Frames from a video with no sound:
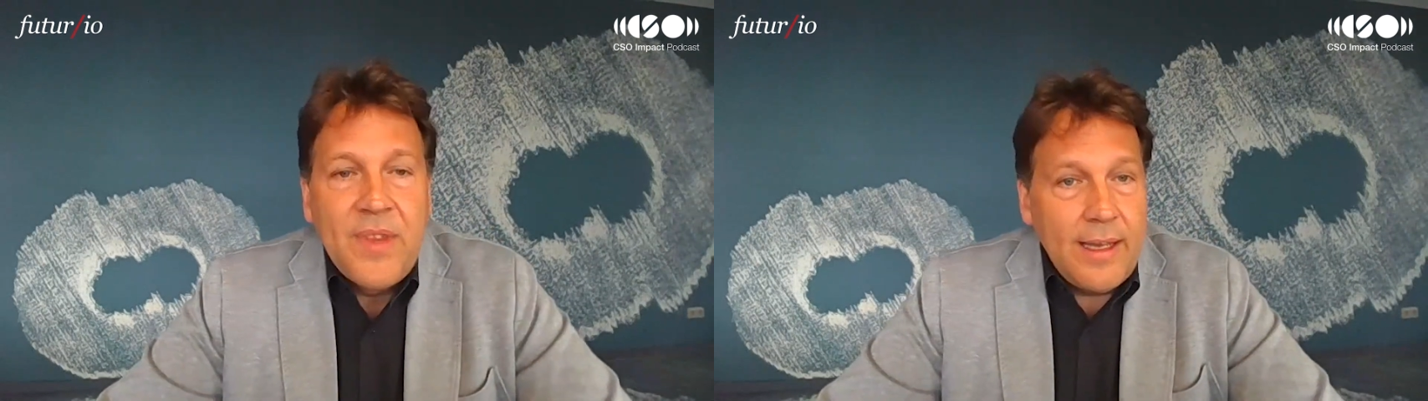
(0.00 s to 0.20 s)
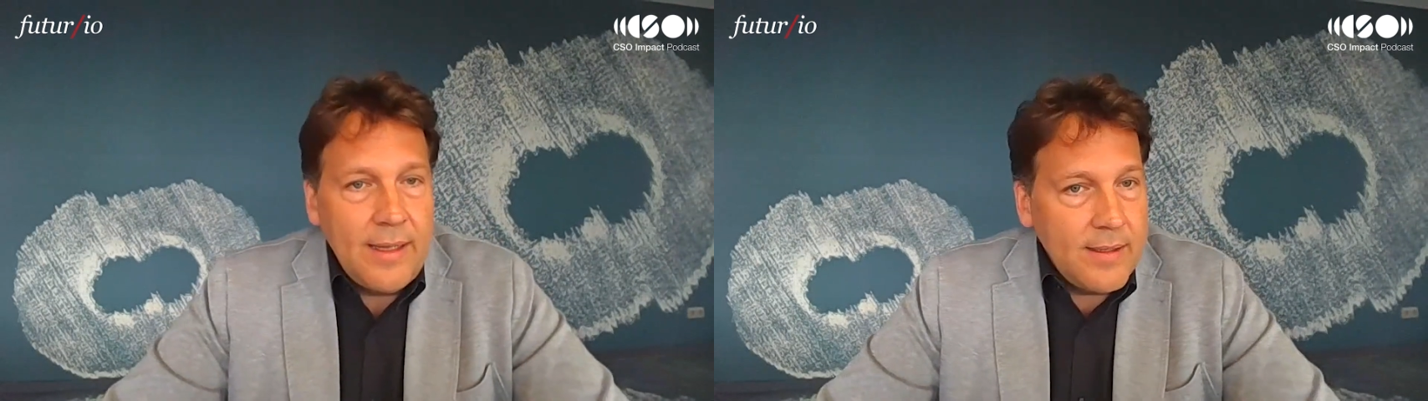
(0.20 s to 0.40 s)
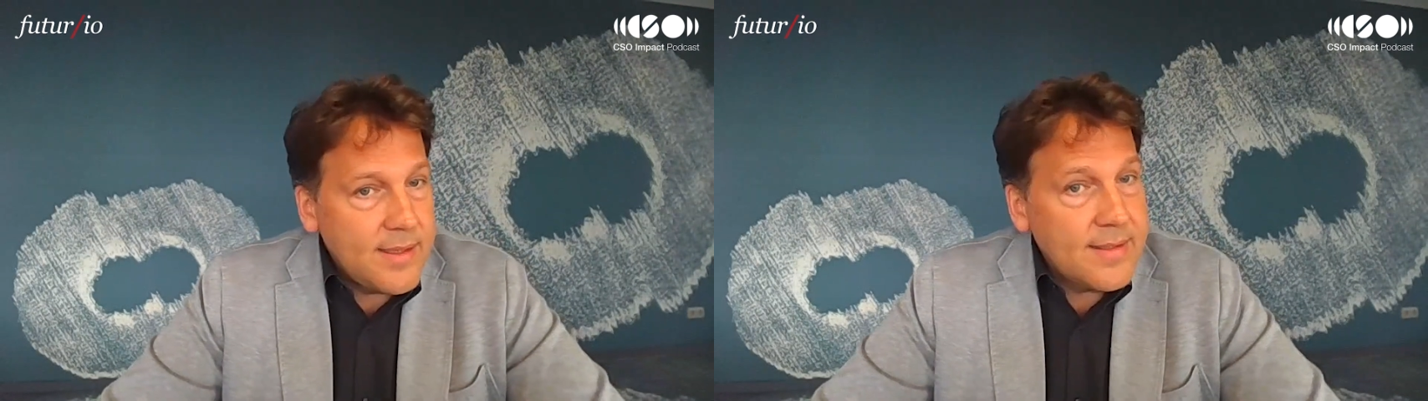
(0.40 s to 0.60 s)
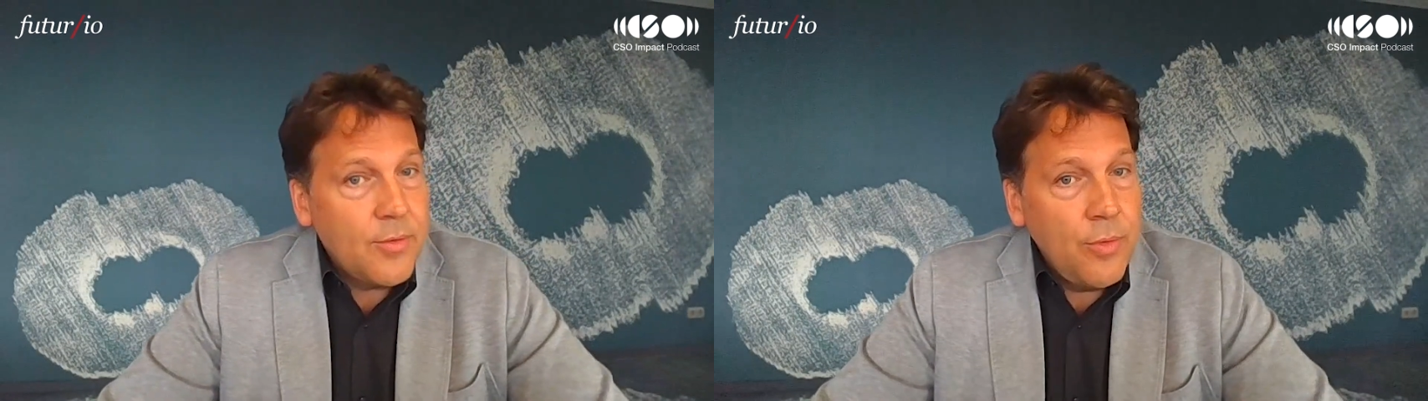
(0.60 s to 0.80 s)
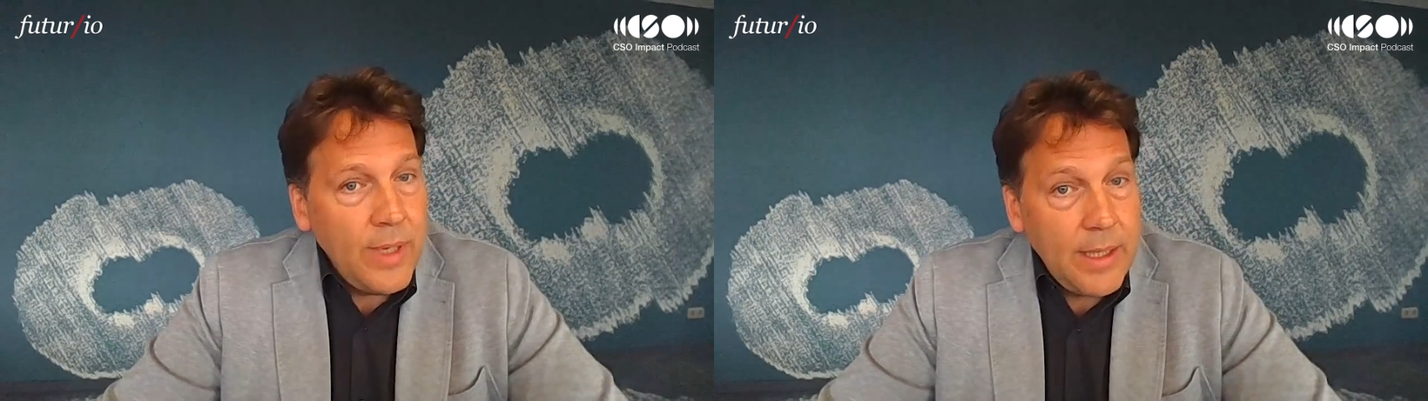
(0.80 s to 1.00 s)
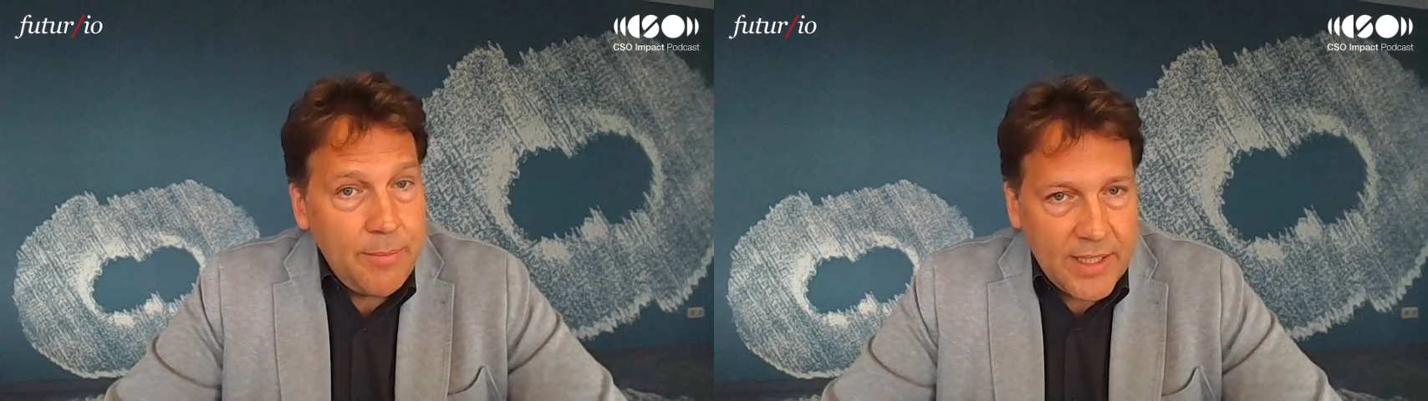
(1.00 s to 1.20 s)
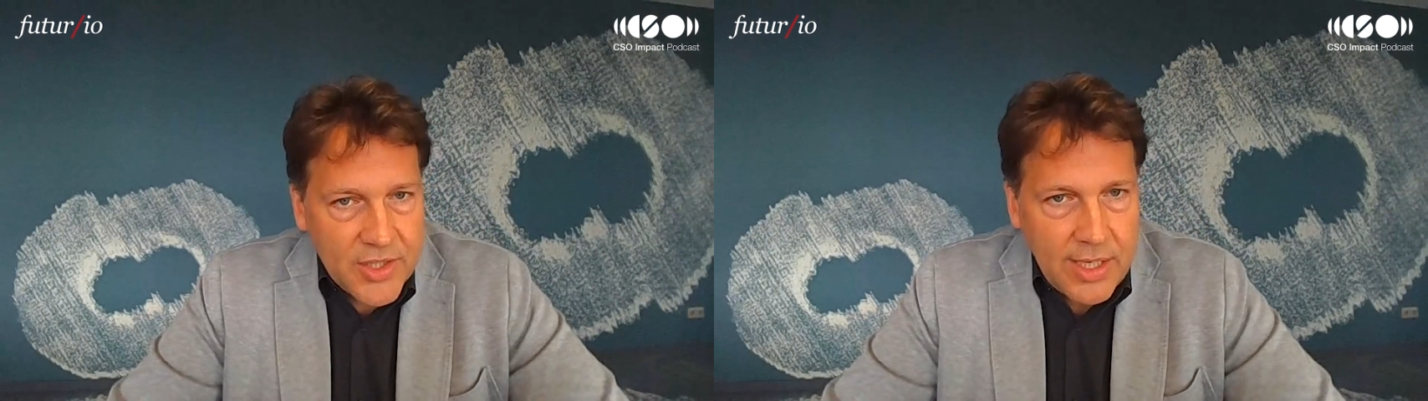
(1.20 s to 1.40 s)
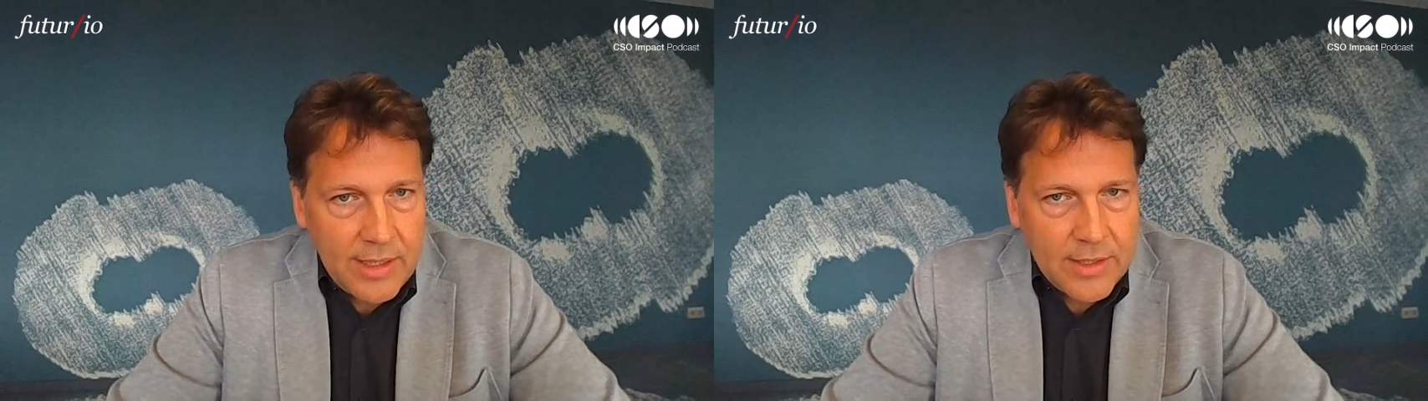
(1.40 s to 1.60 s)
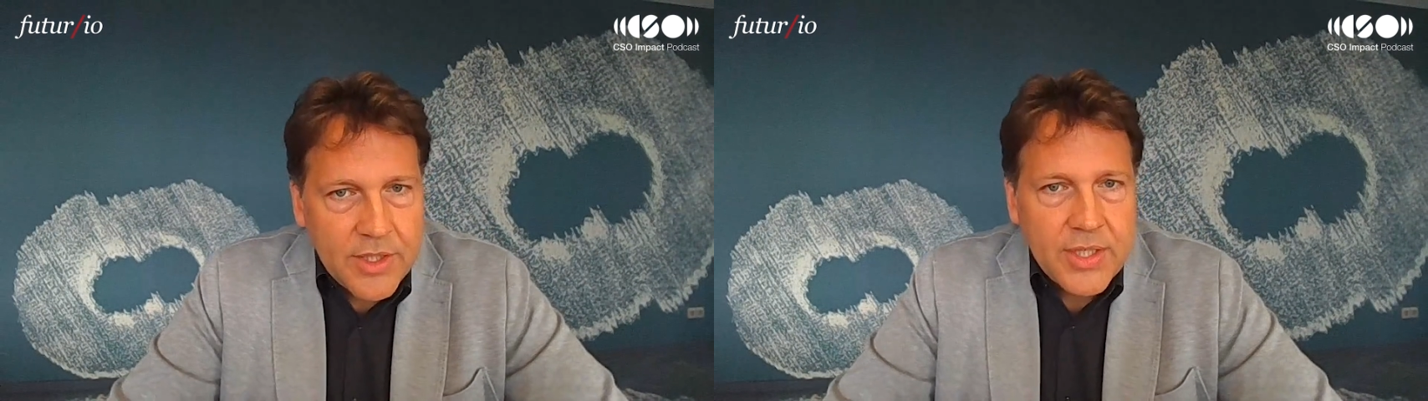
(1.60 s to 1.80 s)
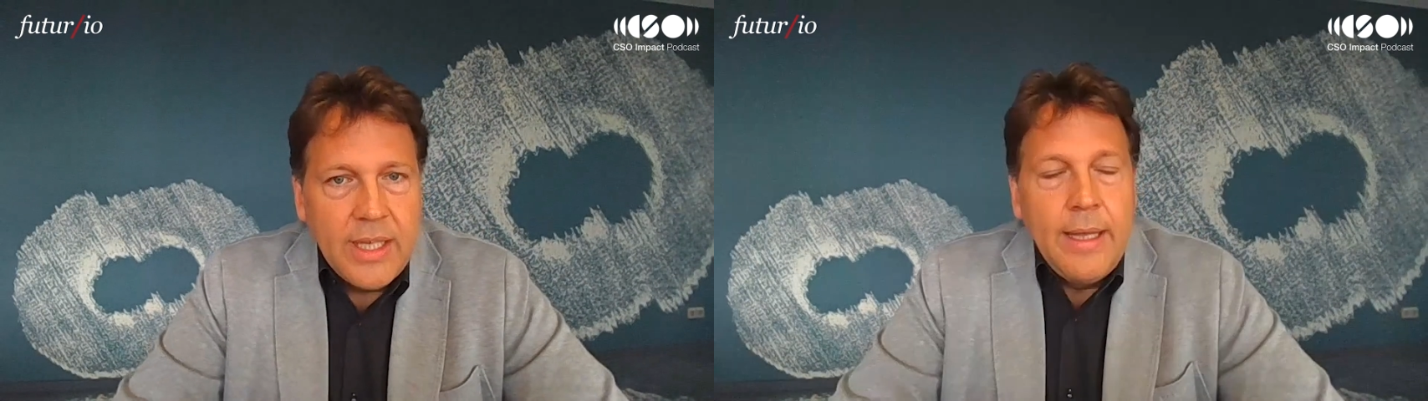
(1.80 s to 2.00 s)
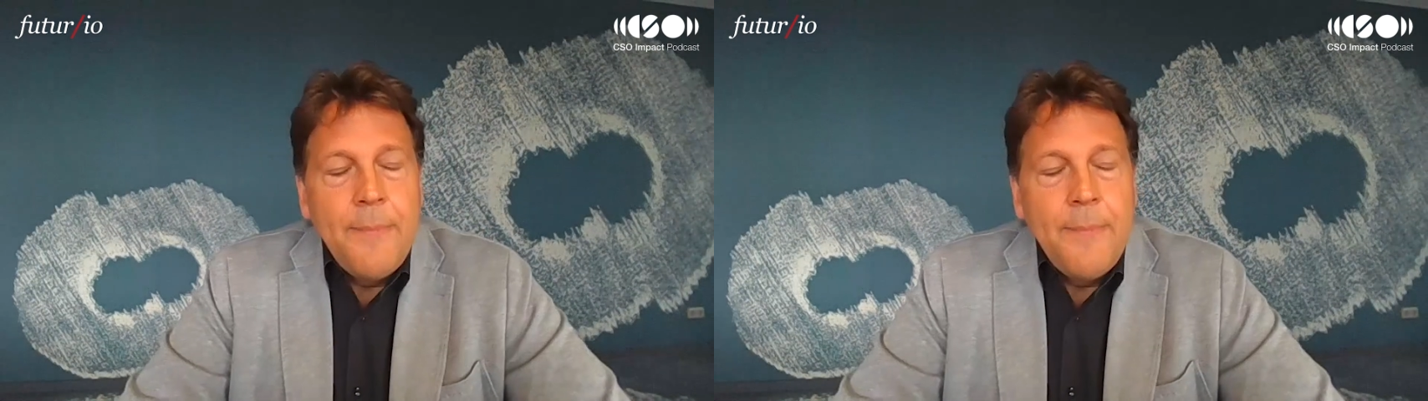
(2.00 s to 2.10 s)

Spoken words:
And this is a really big challenge,